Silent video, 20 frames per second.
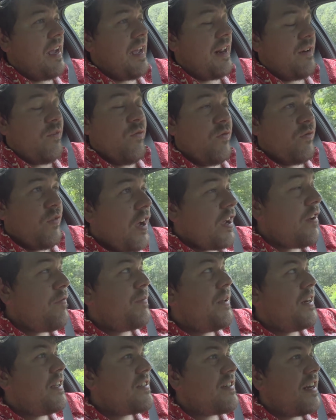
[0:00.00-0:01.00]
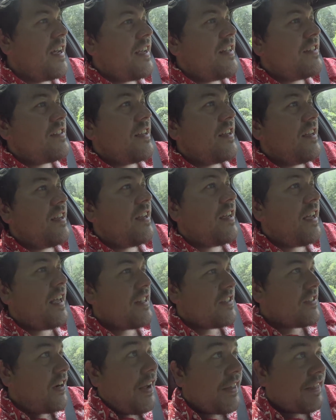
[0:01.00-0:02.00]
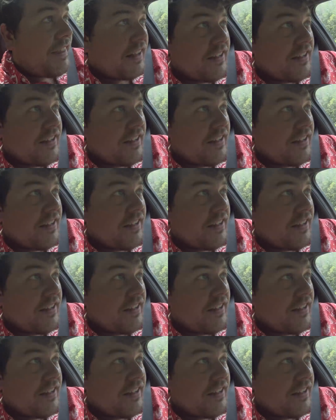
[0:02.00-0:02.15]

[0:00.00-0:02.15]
And five minutes later, it's like